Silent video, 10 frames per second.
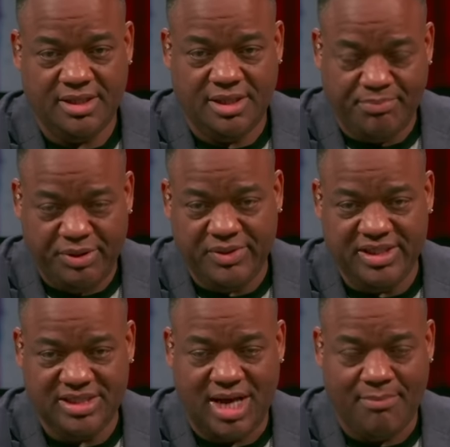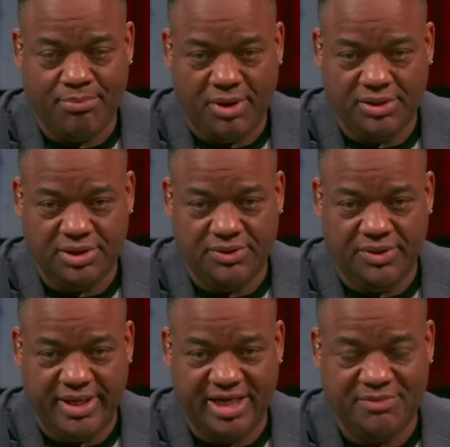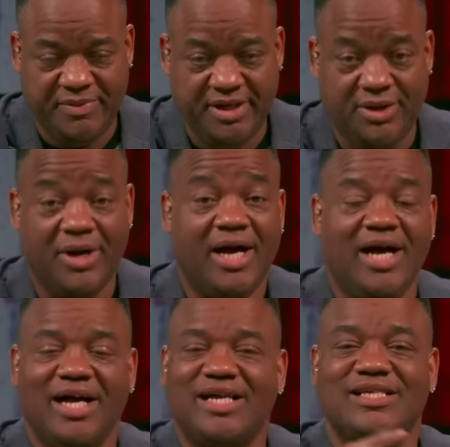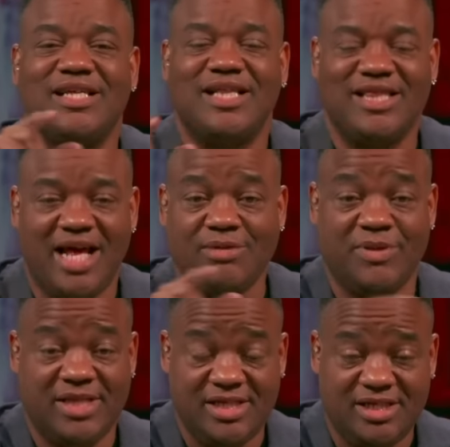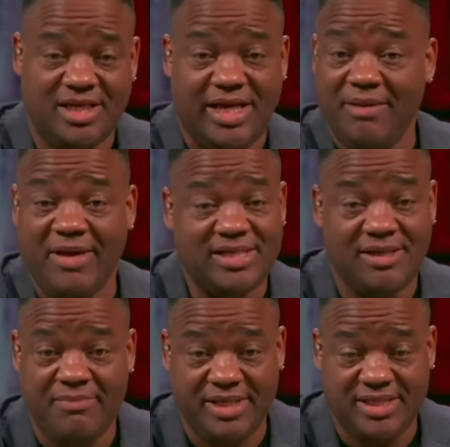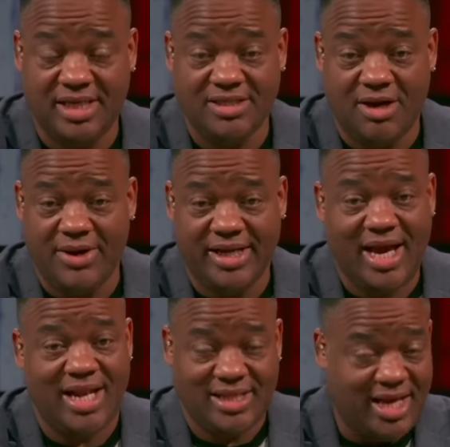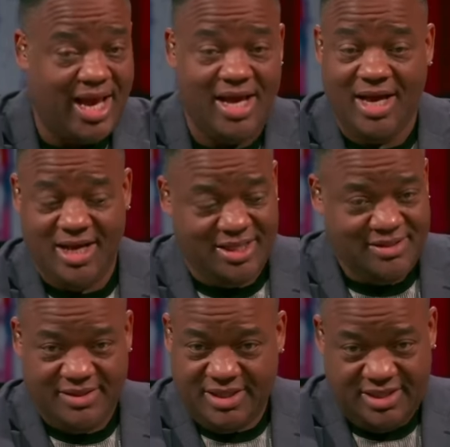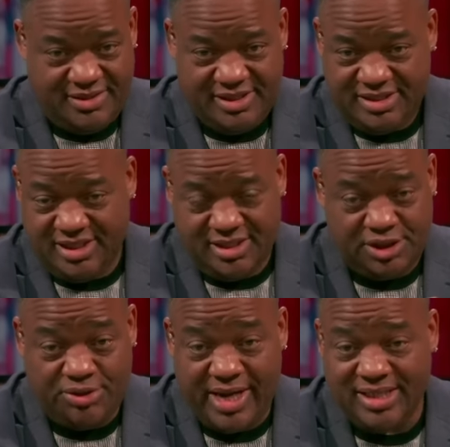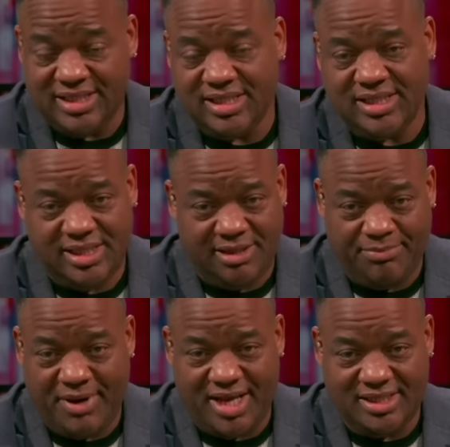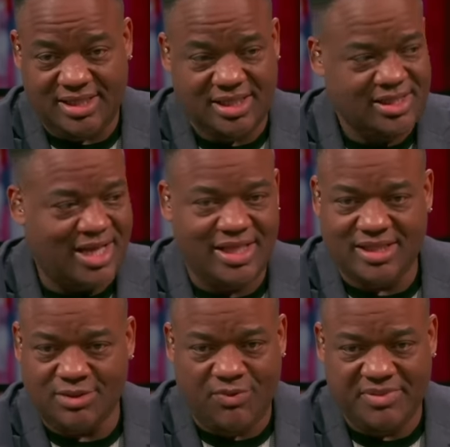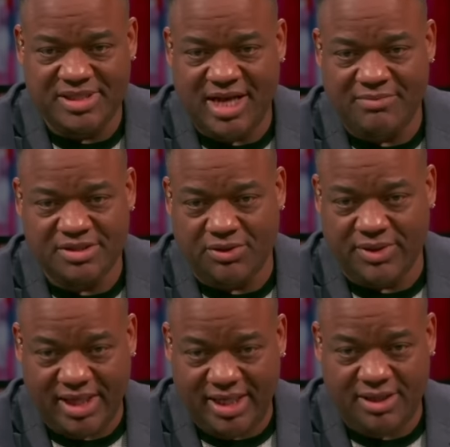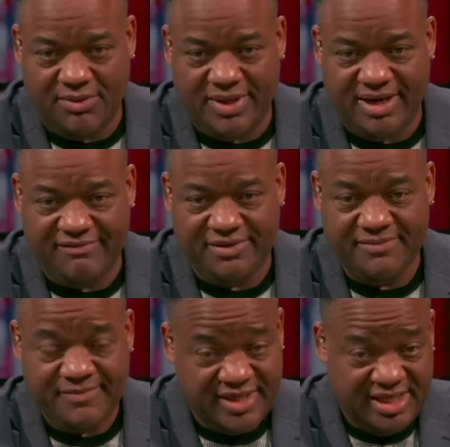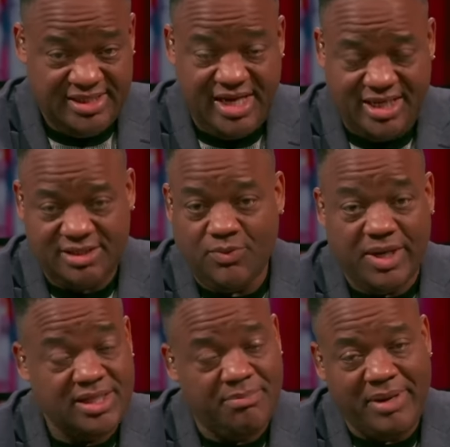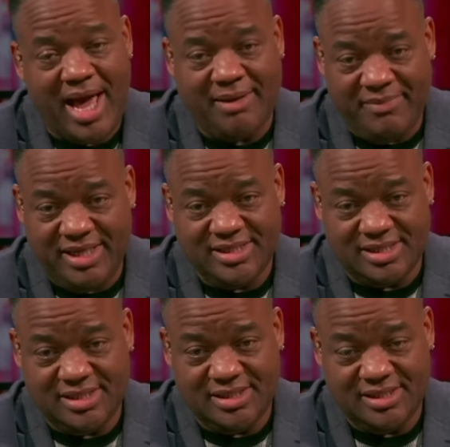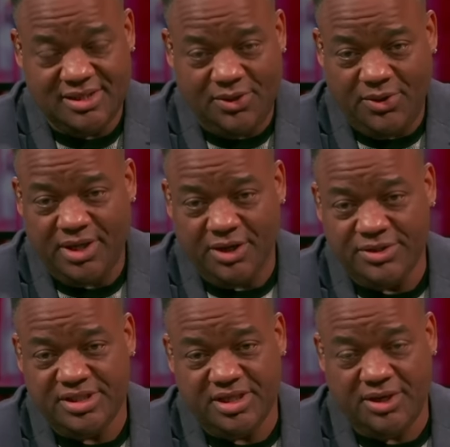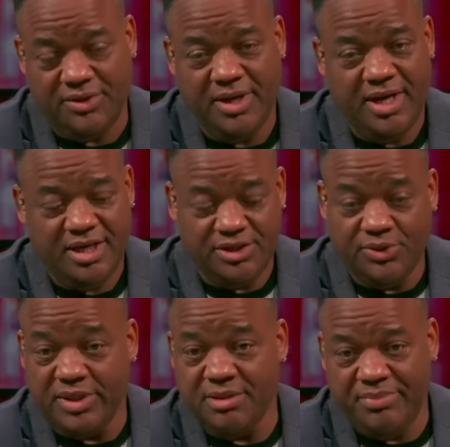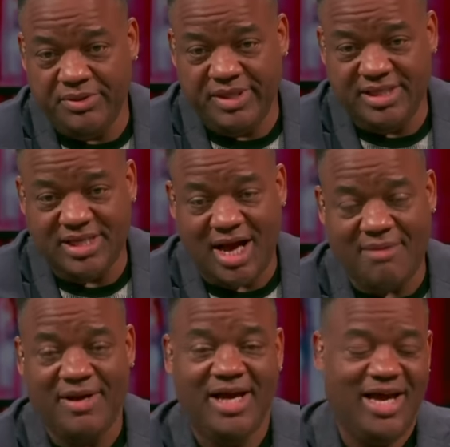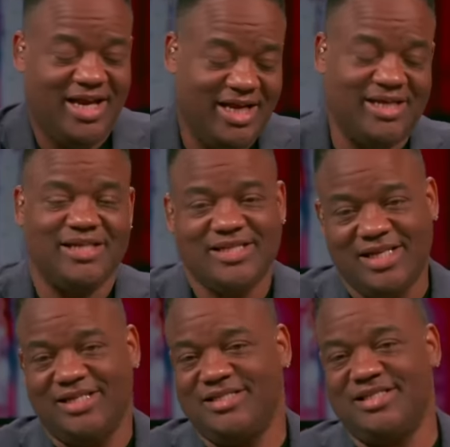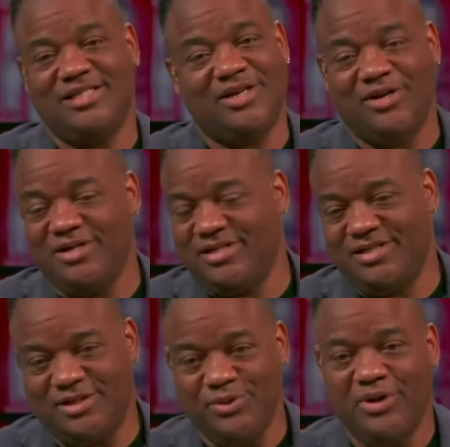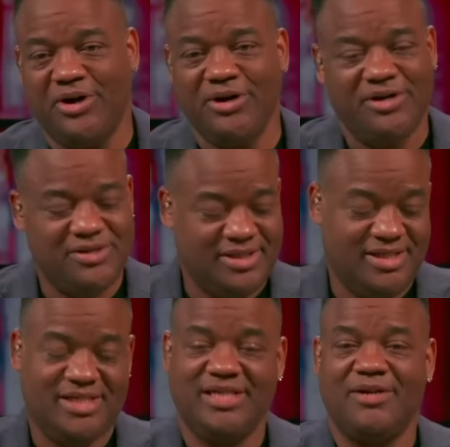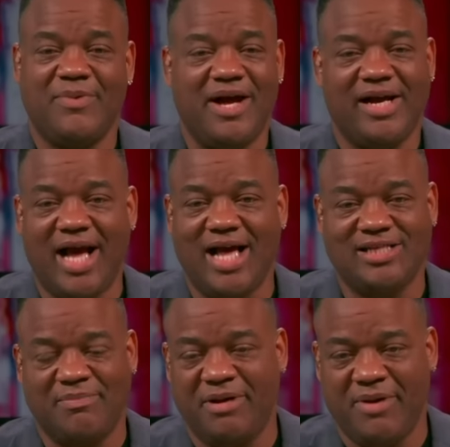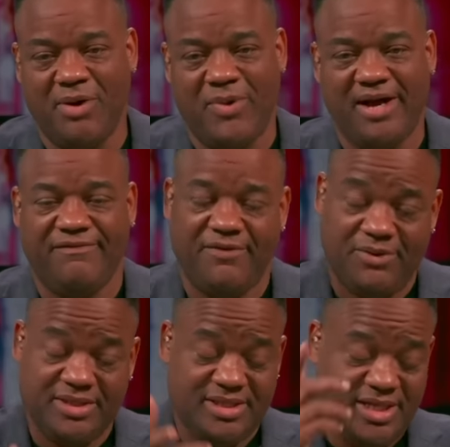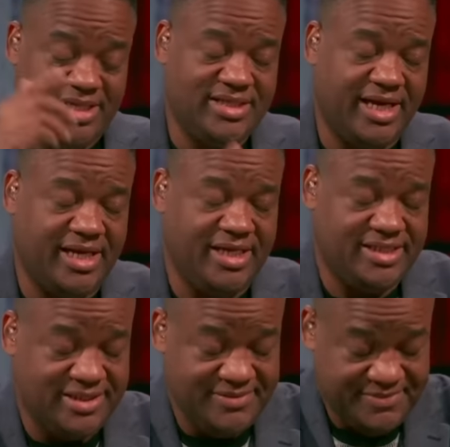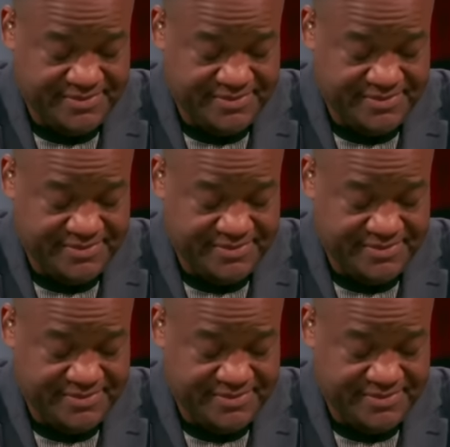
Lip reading: The beauty shop brought to you on HBO. Because that's what this MSNBC's already got it. They had the transitioning process. I think this woman's name is Zerlina or whatever. She had this one of the black menaces on her show doing the beauty shop, and they just two girls sitting around gossiping about white folks. Let's take a listen.